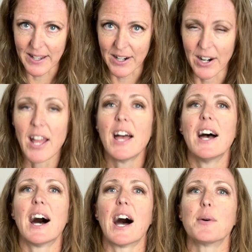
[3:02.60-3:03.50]
there,
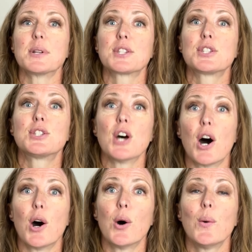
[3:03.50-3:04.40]
I was
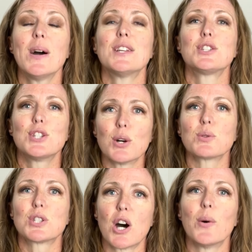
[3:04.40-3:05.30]
so, so,
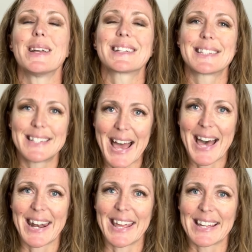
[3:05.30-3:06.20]
so
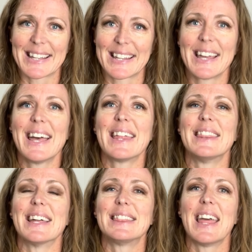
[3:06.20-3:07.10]
ecstatic
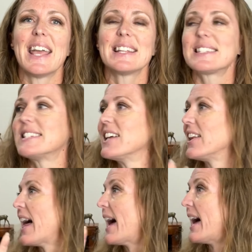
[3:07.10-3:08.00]
that they
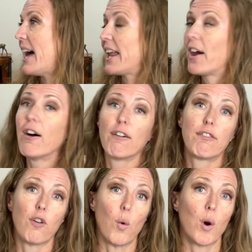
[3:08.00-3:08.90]
still had
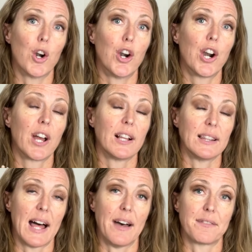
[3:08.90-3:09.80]
four
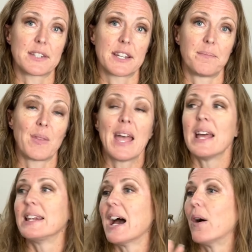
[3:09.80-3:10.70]
left.
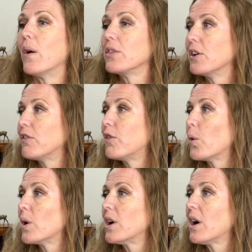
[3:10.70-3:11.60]
Now, the
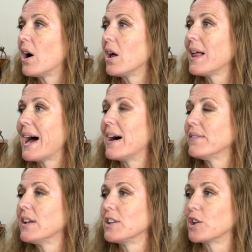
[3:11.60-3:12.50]
four all have
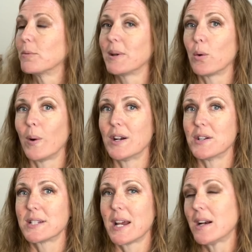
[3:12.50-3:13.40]
a little bit of wear
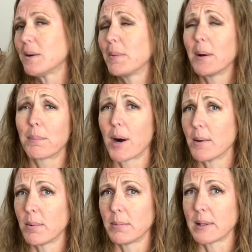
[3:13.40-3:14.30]
and tear, but
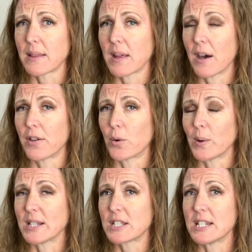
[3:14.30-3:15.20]
probably the other
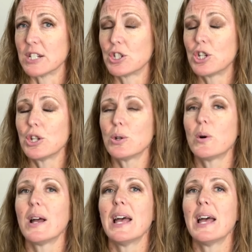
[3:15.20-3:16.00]
ones did too